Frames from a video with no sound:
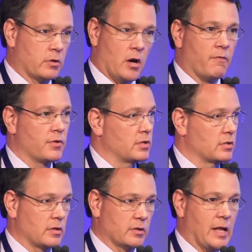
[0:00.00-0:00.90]

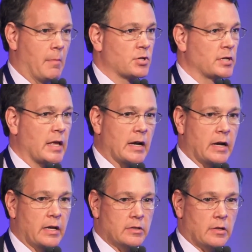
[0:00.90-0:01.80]
conferences and established
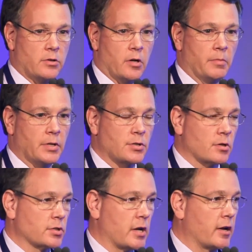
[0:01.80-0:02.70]
identities, and the term
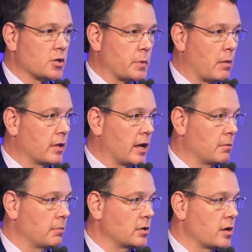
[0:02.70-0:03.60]
digital signage probably
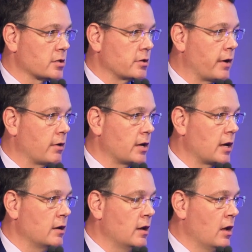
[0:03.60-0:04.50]
hadn't been tossed around
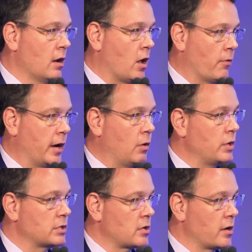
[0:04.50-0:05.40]
yet, already
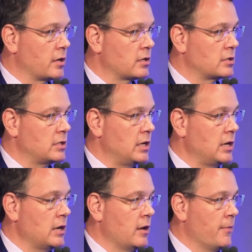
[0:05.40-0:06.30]
we started to
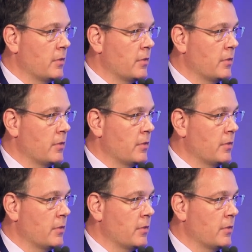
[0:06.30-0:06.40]
see,